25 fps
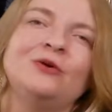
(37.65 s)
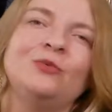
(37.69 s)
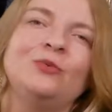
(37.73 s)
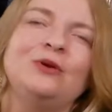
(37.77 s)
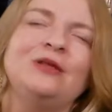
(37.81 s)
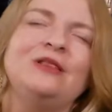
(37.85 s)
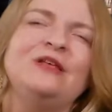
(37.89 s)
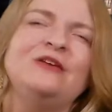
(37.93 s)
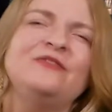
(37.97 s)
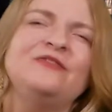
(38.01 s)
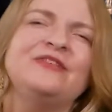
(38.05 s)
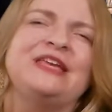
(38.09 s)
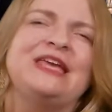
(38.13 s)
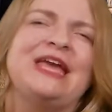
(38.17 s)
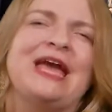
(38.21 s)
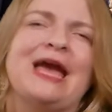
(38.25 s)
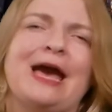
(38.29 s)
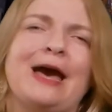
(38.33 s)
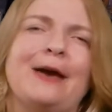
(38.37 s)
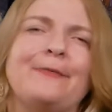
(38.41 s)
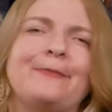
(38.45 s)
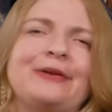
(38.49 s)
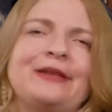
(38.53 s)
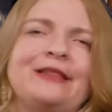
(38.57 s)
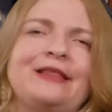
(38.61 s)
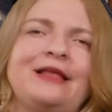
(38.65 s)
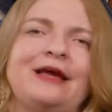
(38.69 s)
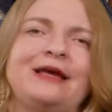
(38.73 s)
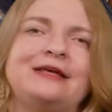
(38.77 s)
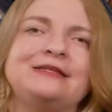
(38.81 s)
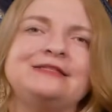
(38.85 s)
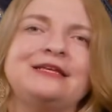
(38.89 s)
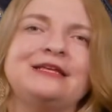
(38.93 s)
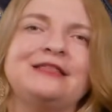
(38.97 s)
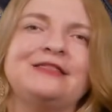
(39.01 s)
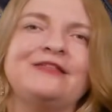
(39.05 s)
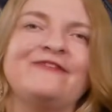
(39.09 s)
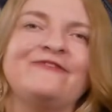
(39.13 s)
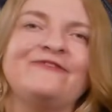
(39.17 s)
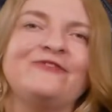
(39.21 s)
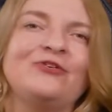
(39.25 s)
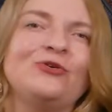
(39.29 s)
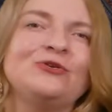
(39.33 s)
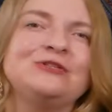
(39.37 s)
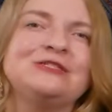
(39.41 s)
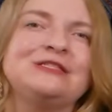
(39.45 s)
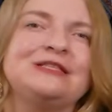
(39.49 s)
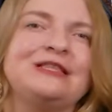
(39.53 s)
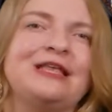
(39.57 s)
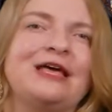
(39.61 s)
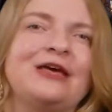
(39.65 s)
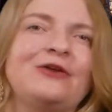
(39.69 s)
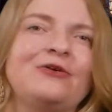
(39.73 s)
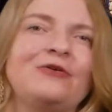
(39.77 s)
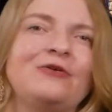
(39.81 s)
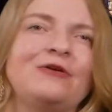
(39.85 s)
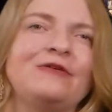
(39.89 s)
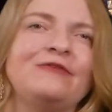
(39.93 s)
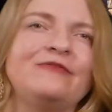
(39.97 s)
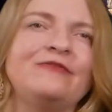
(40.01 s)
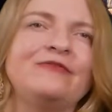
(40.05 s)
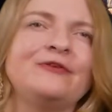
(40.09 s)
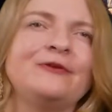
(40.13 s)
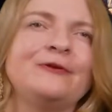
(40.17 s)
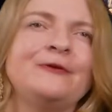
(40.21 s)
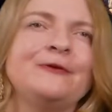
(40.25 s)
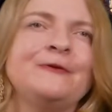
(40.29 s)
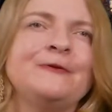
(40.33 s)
We love capitalizing the first letter of